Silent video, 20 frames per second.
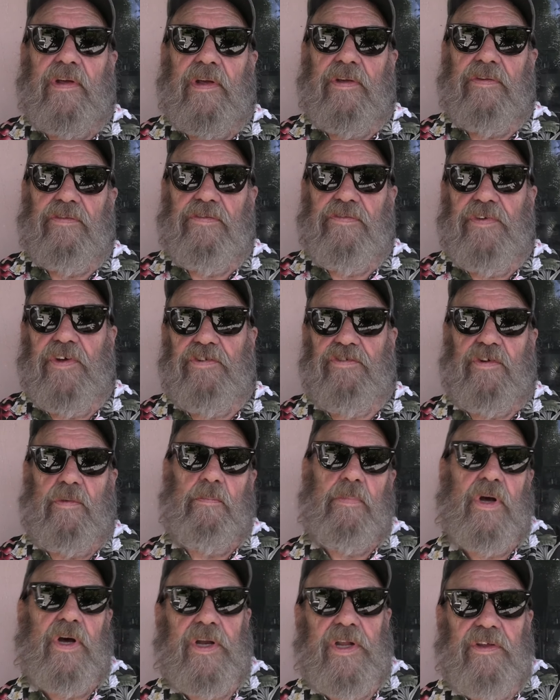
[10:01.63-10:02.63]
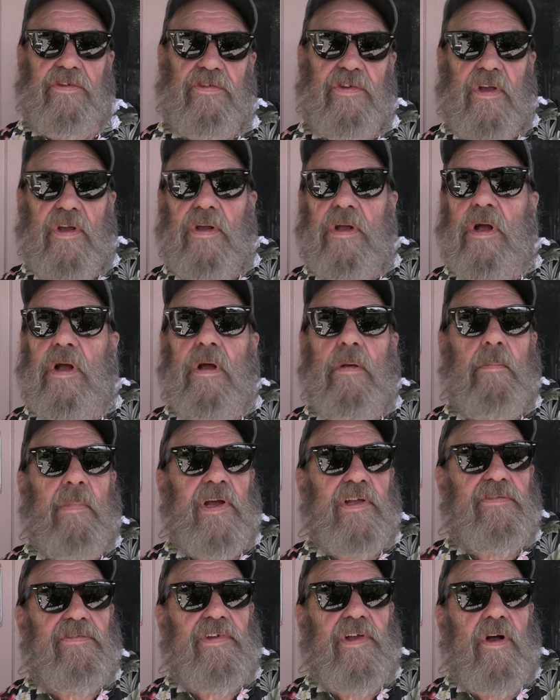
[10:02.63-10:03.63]
as fishing buddies
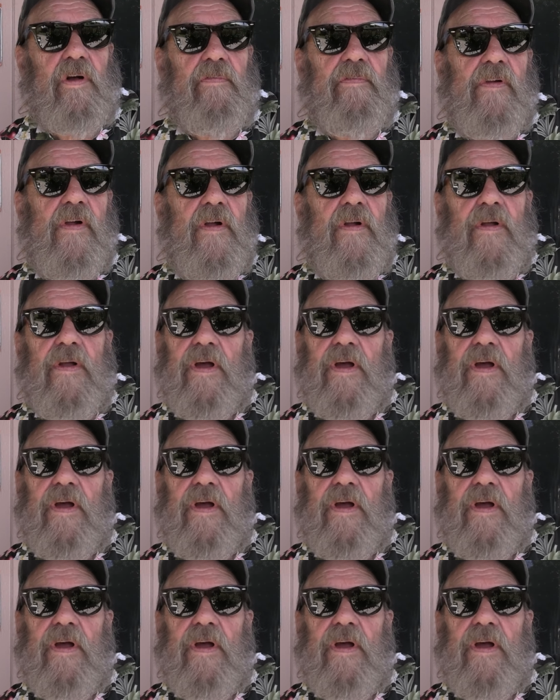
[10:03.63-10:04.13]
myself.